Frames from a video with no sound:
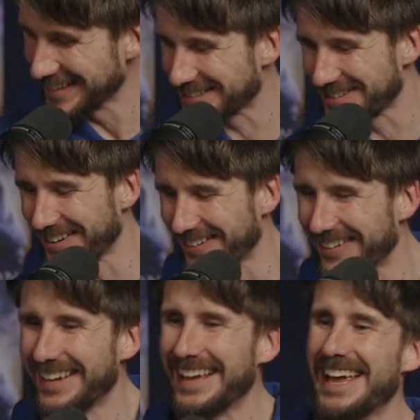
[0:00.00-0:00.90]
so
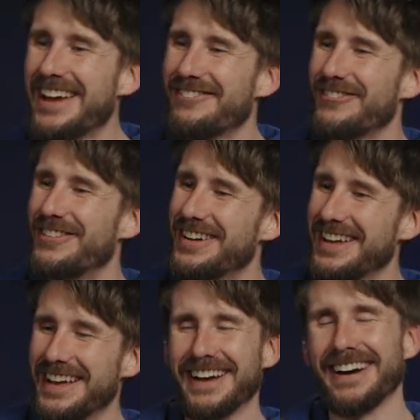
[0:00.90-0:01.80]
if
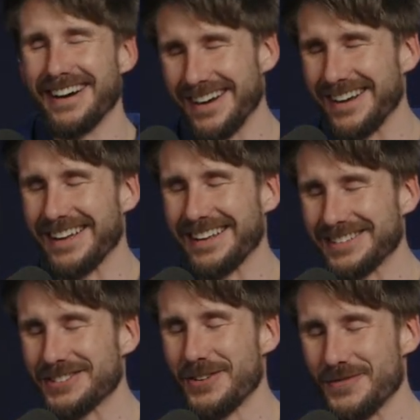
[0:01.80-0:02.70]
uh,
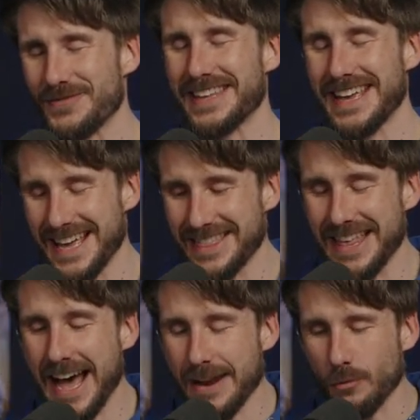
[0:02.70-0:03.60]
so
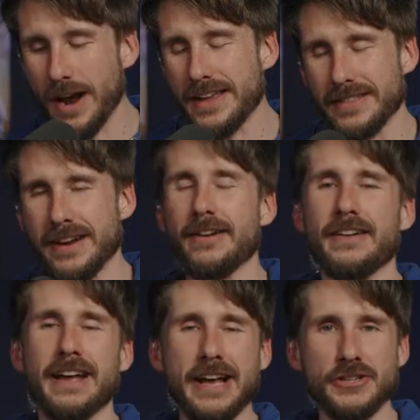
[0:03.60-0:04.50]
that right
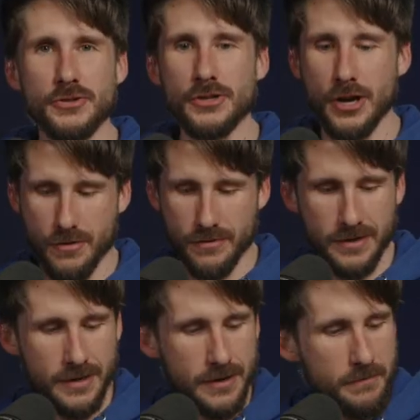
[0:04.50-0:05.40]
there, as you know,
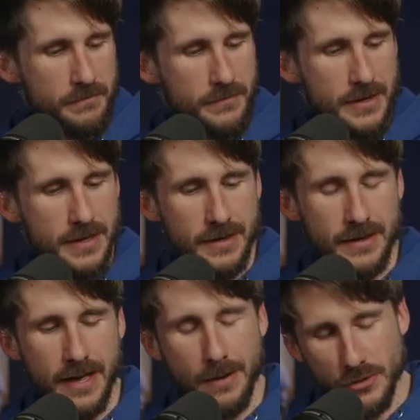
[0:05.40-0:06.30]
um, uh,
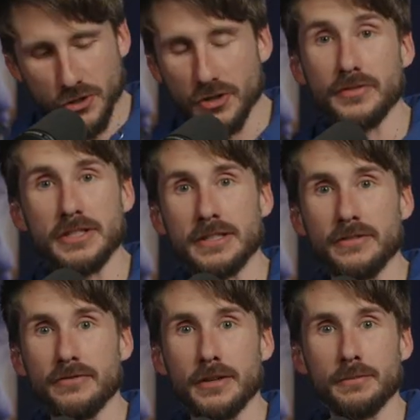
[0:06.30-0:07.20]
and I'm sure you've seen the
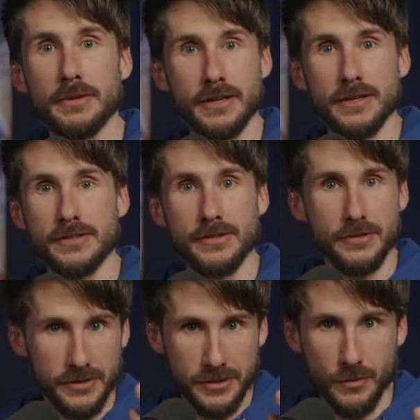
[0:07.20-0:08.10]
film because you're
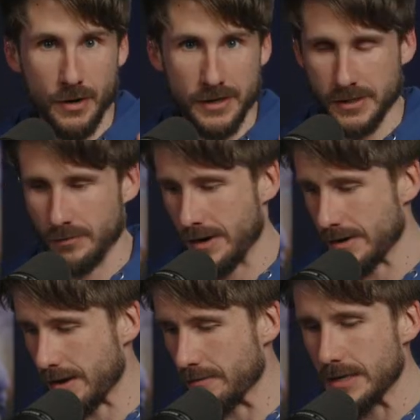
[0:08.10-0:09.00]
still watching right
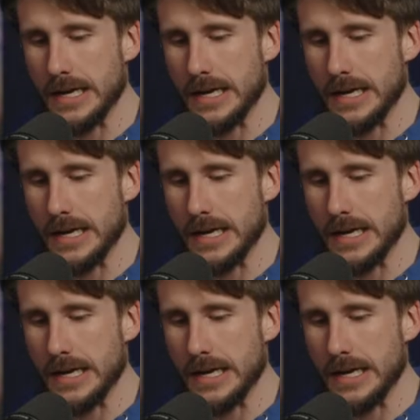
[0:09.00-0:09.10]
now,